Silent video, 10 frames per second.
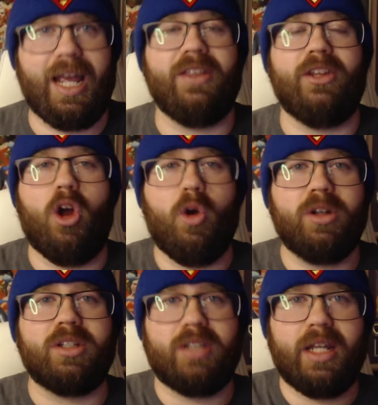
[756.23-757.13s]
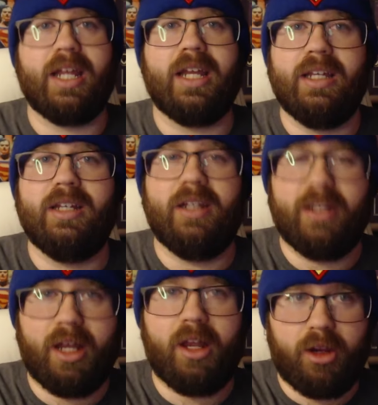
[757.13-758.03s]
And then Otis sending
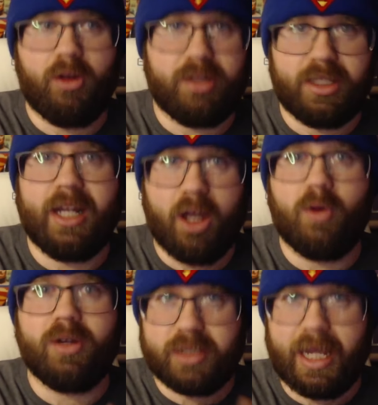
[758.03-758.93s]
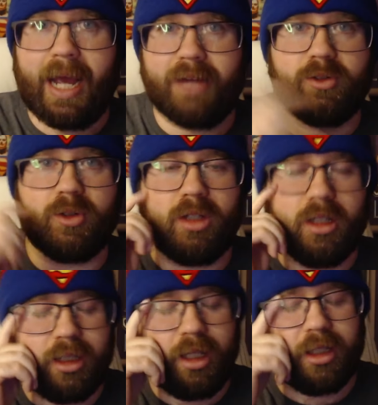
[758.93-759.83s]
Otis after
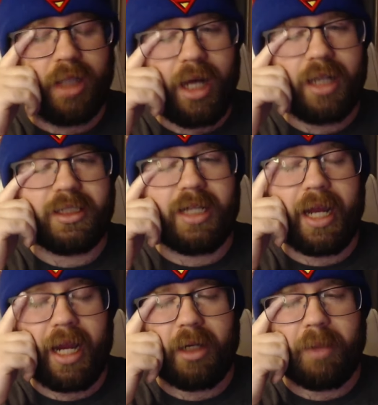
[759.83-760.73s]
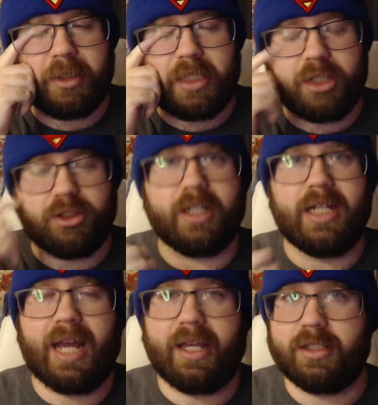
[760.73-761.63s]
Lana tonight and potentially
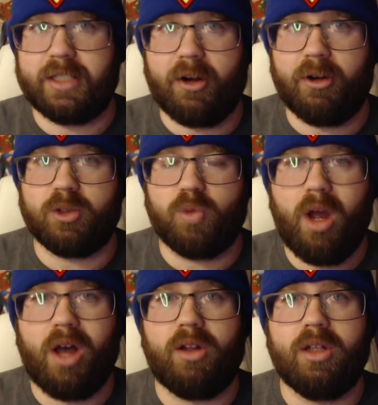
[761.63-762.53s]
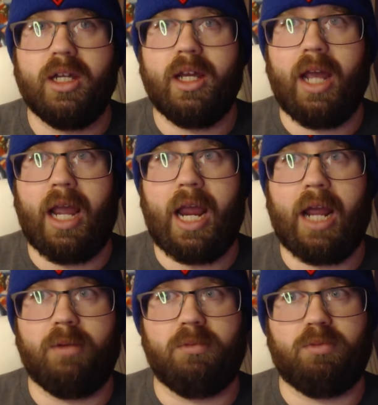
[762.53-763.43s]
attacking Sarah as well
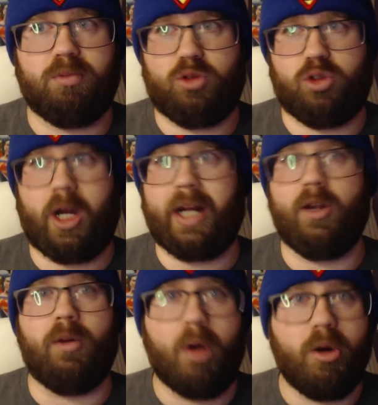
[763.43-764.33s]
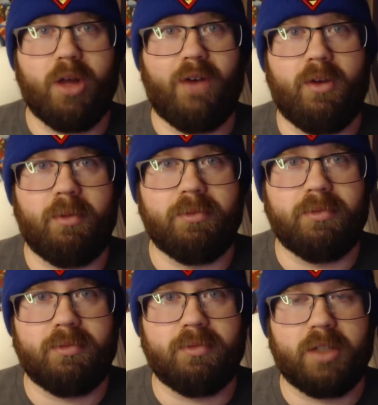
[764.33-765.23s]
and trying to kill both of them
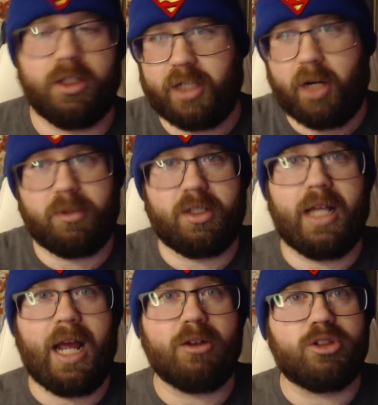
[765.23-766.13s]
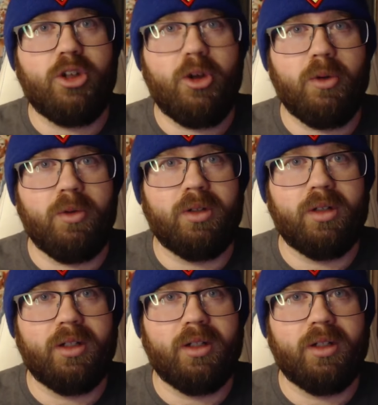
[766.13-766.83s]
because Sarah was in the house too.